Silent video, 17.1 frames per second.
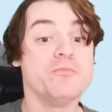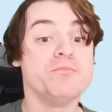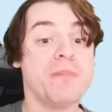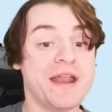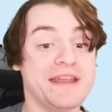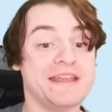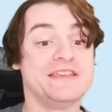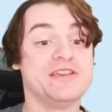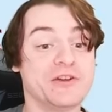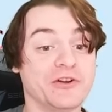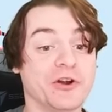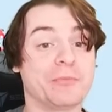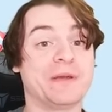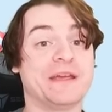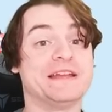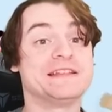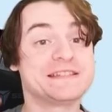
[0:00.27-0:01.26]
many
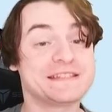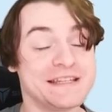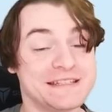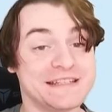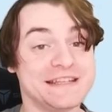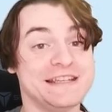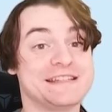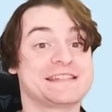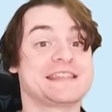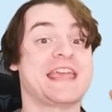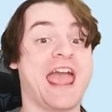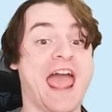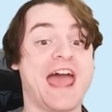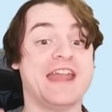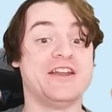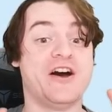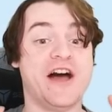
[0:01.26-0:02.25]
European cities
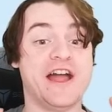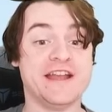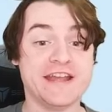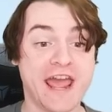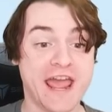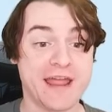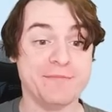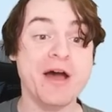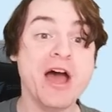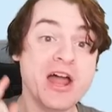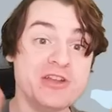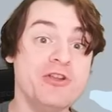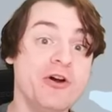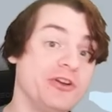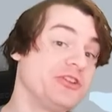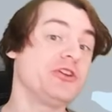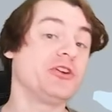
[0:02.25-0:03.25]
can I name?
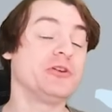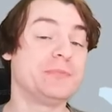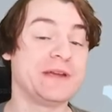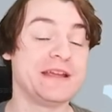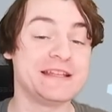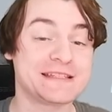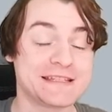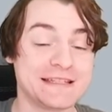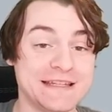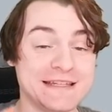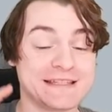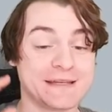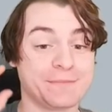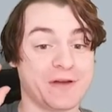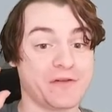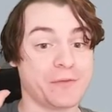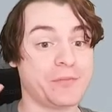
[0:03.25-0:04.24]
Not European cities
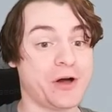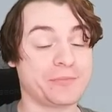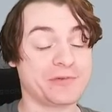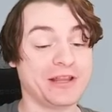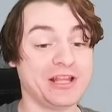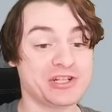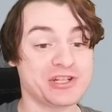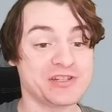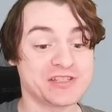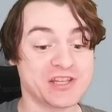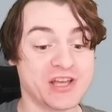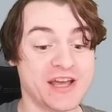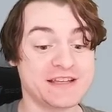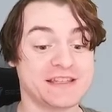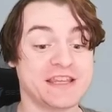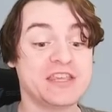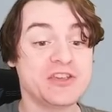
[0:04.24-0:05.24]
above a population
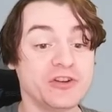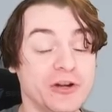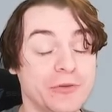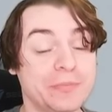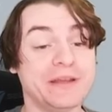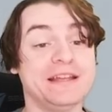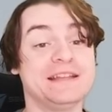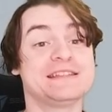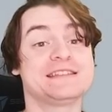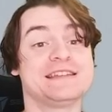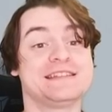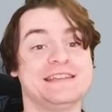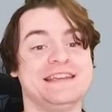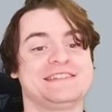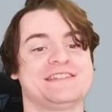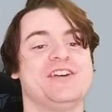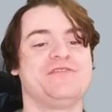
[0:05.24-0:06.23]
size, European
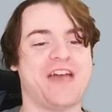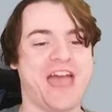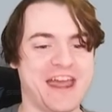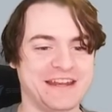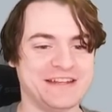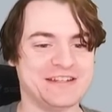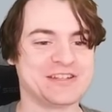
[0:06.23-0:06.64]
cities of any